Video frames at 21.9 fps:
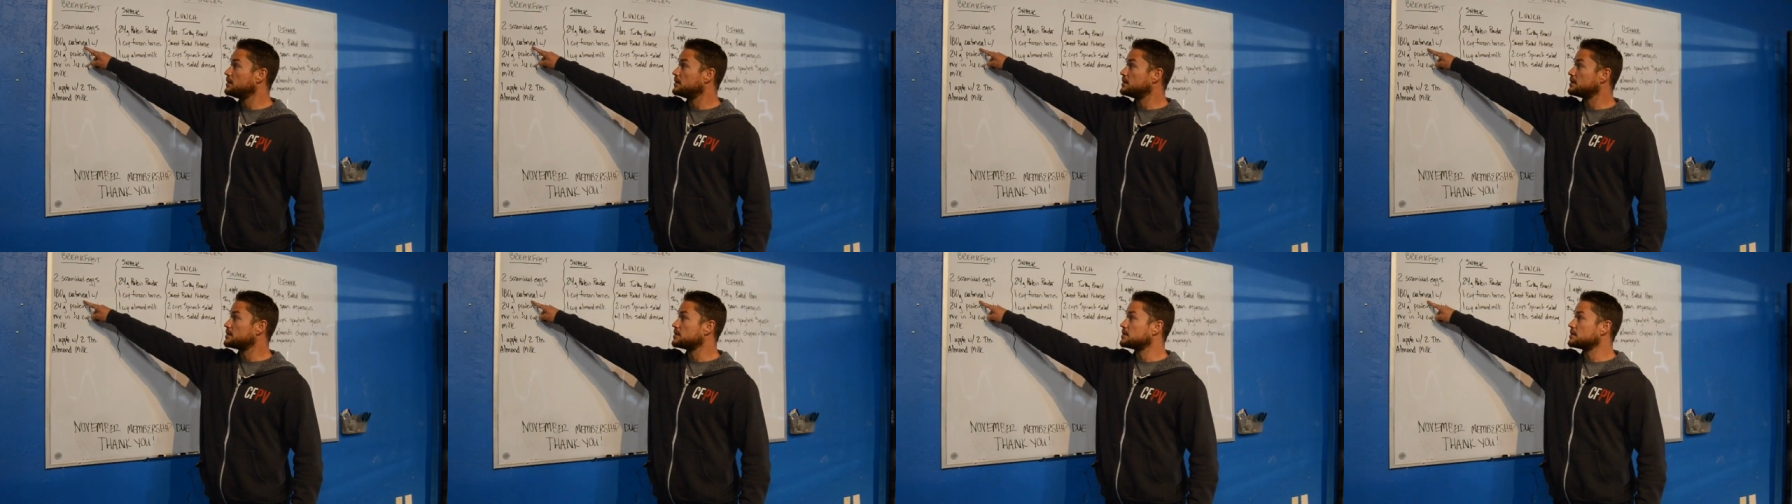
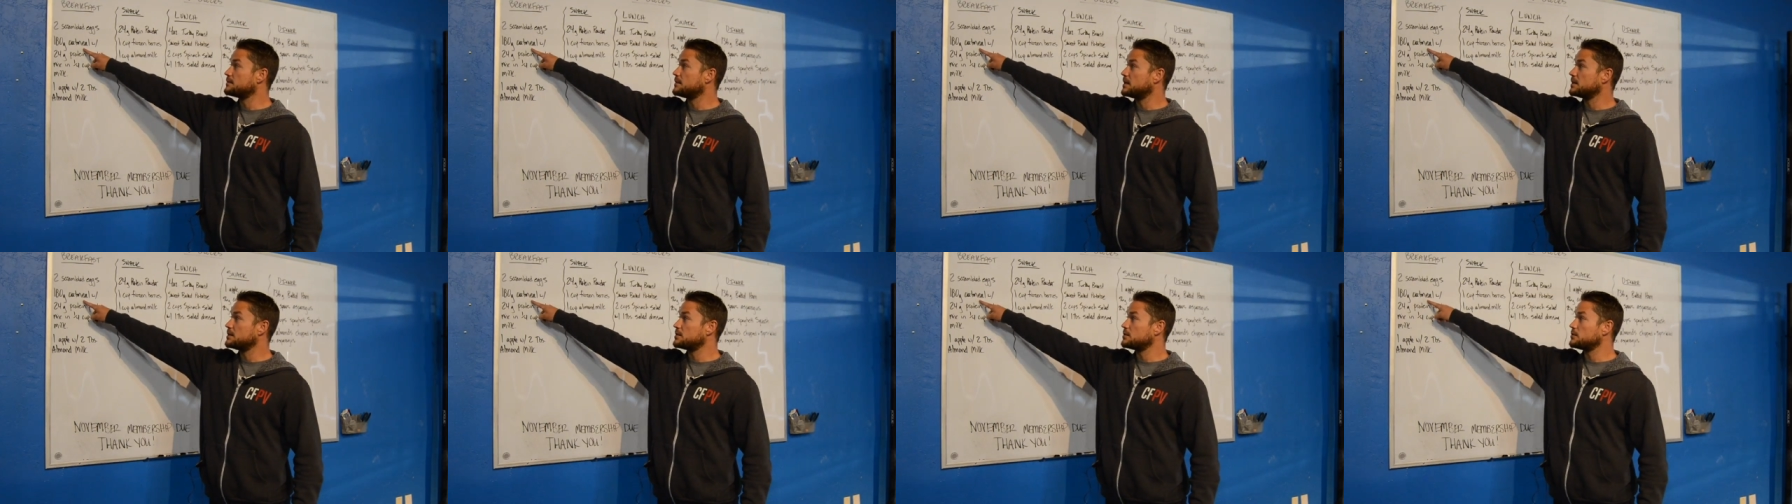This is
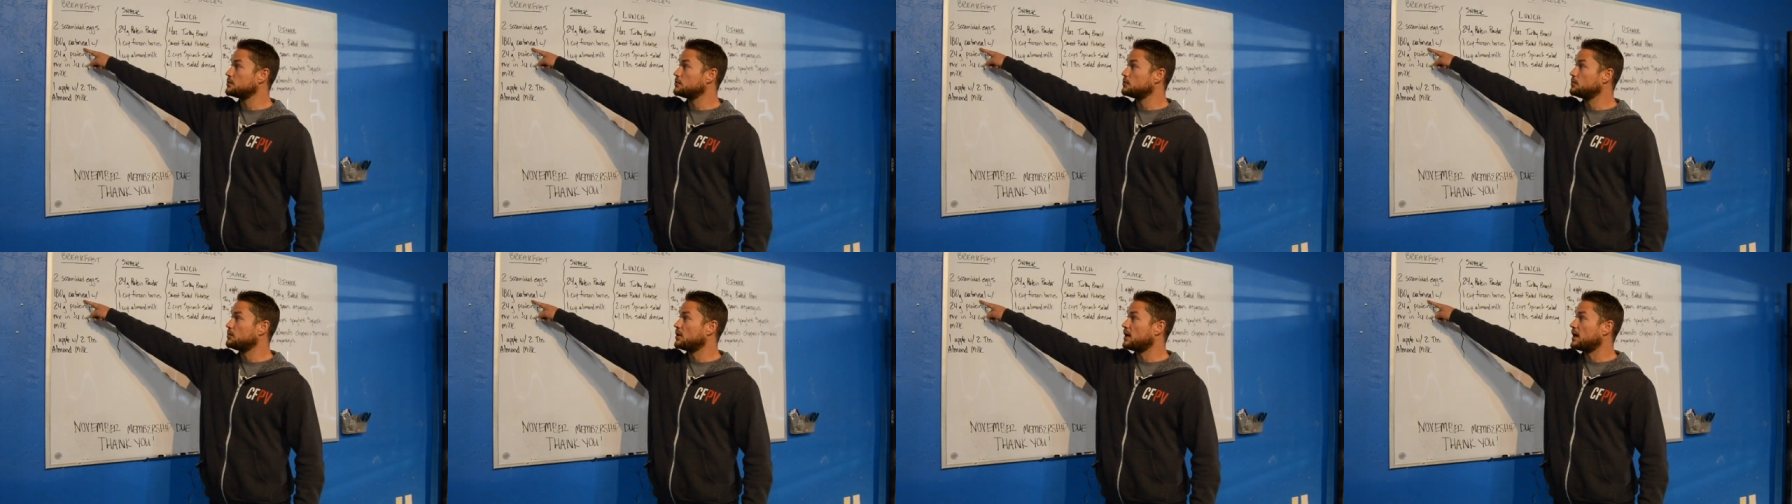my
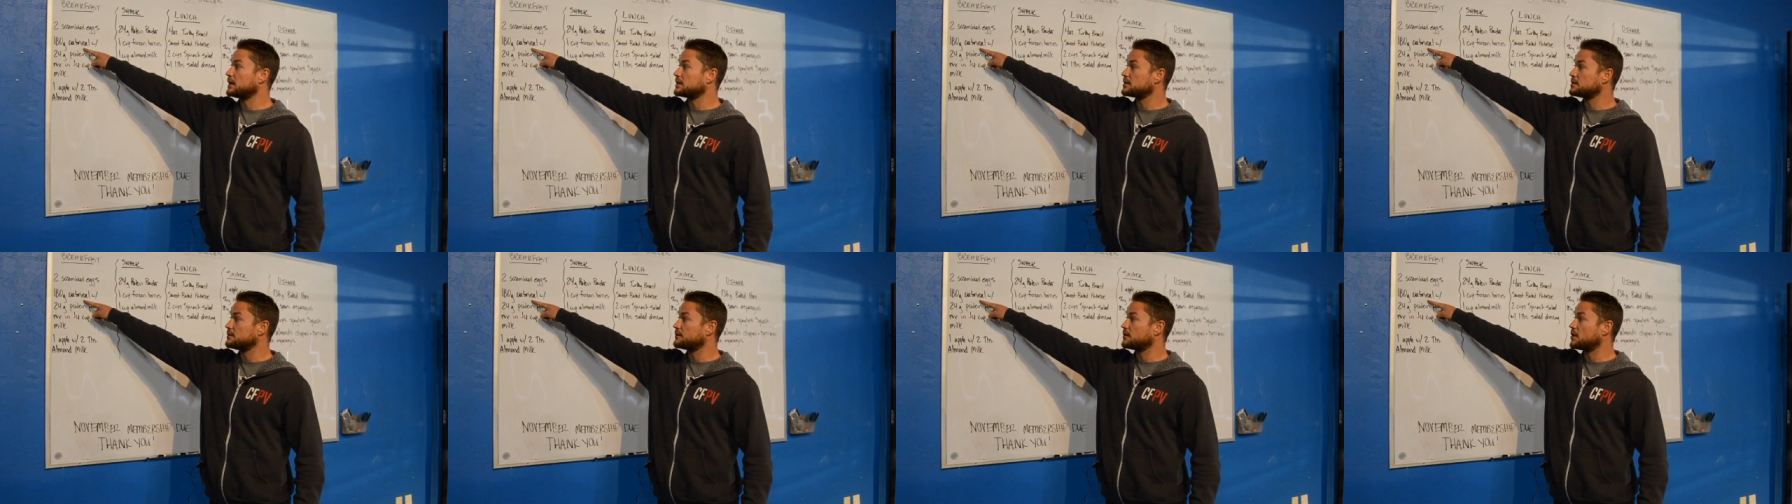two
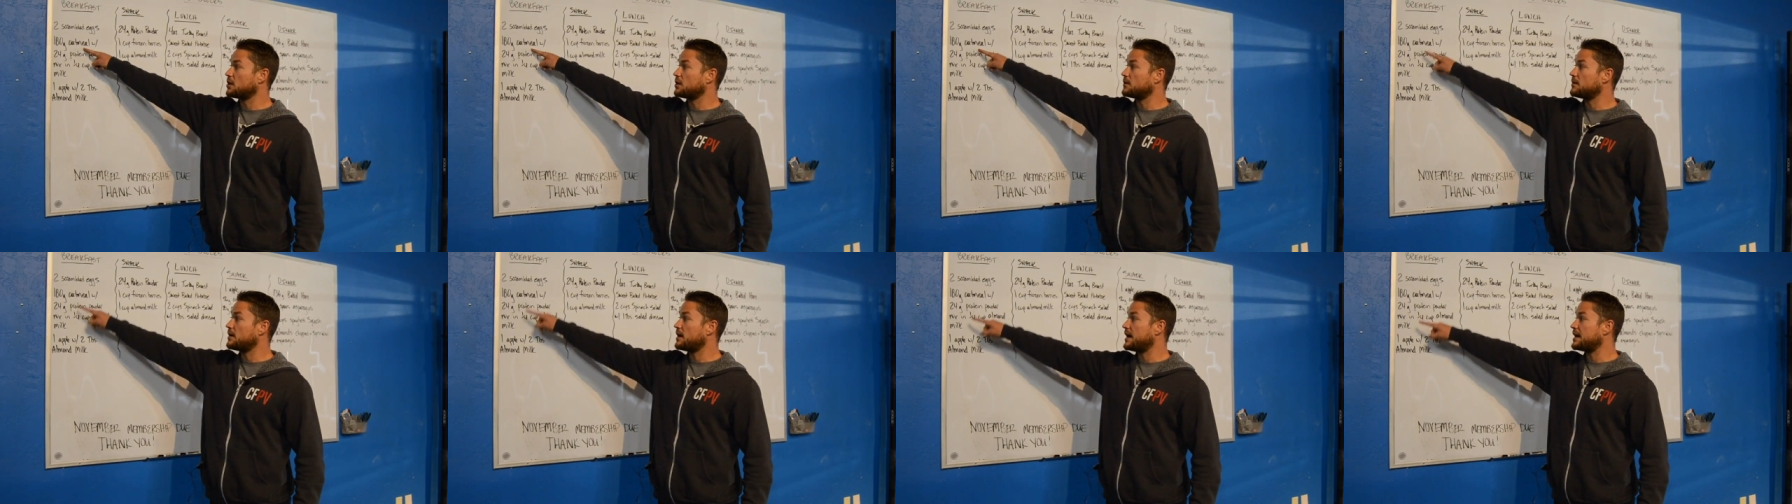blocks of
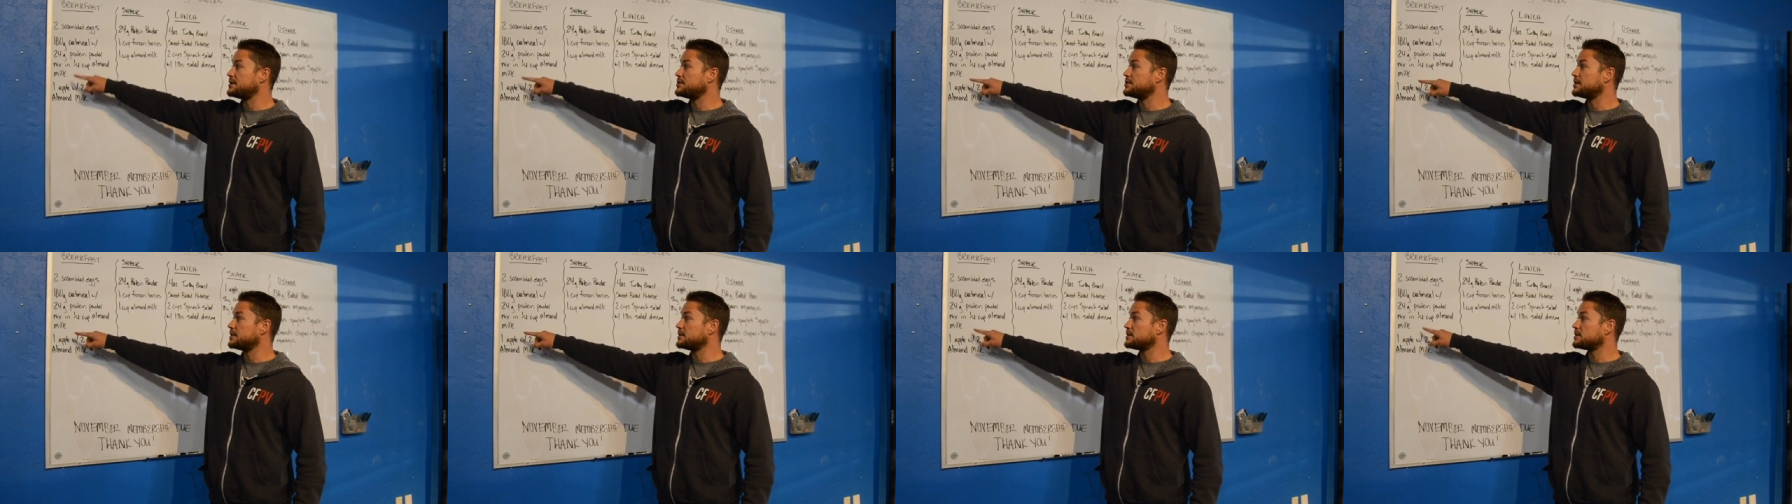
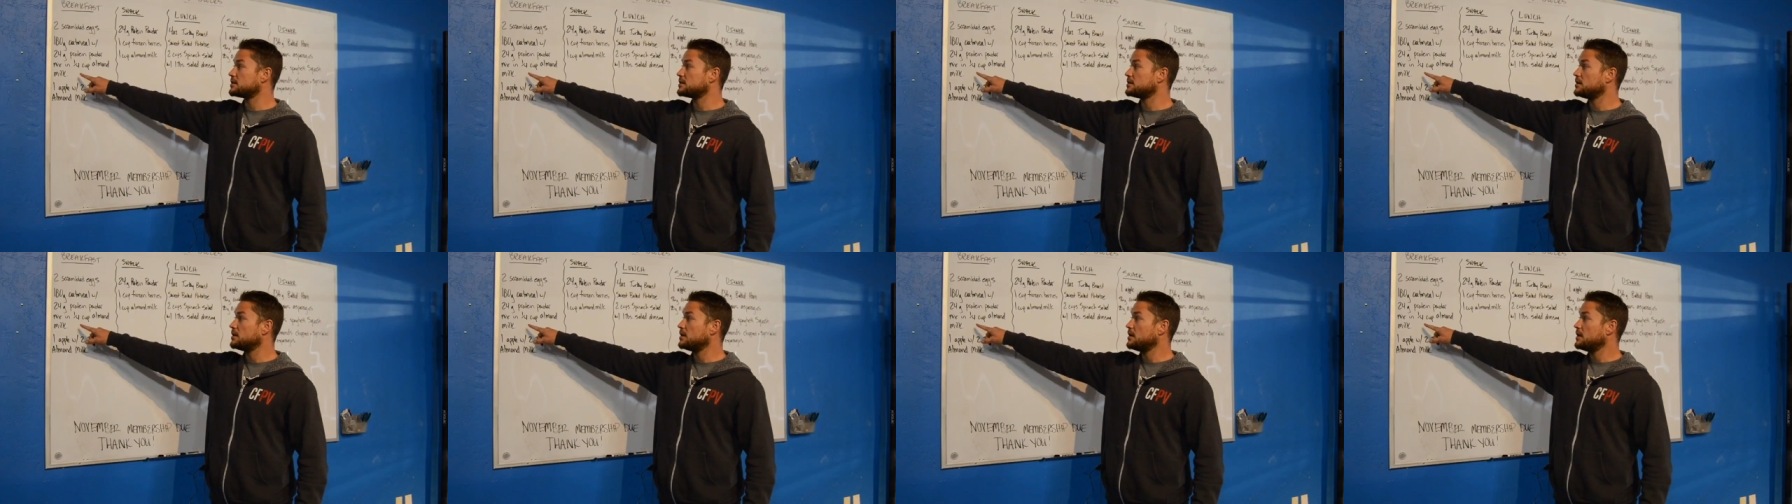
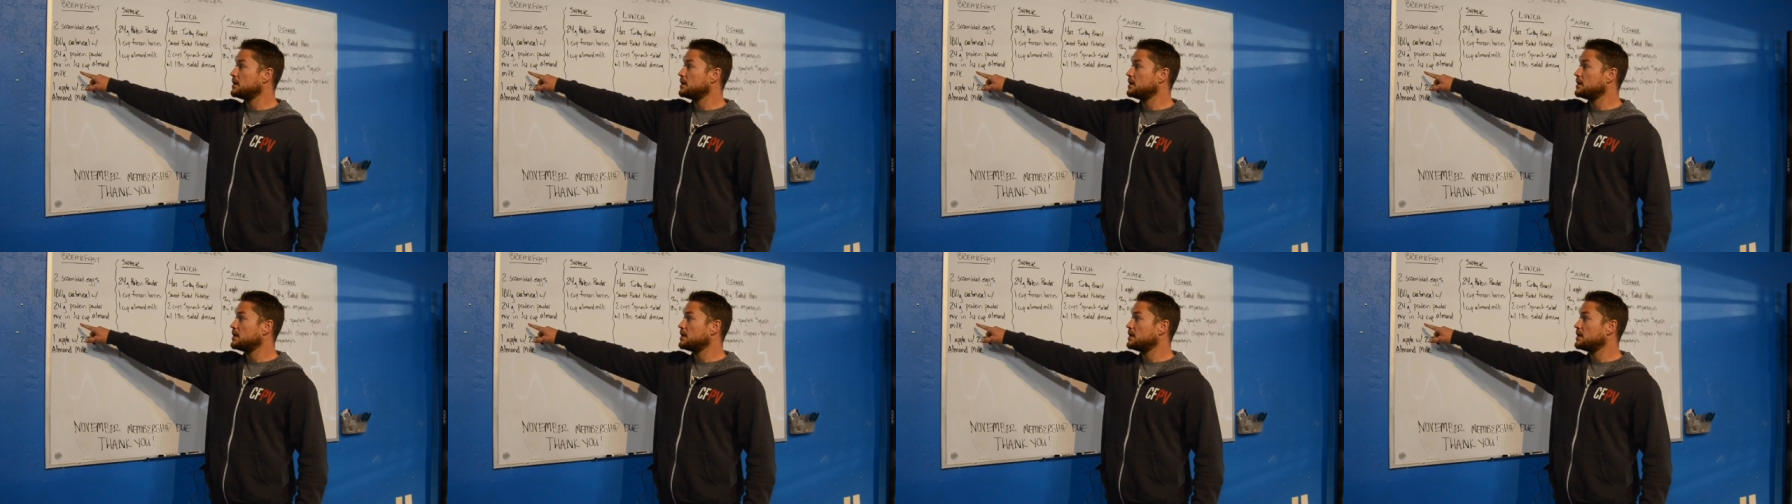carbohydrates.